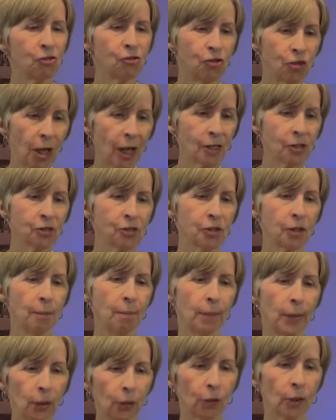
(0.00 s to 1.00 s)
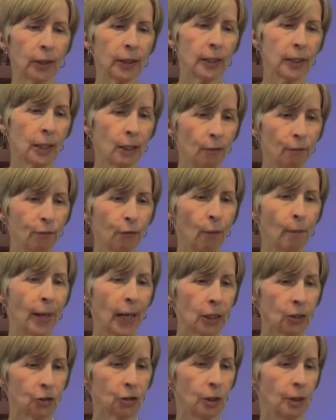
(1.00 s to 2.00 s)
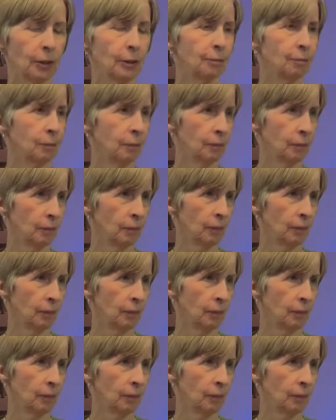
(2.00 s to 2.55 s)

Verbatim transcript: it's just merely information.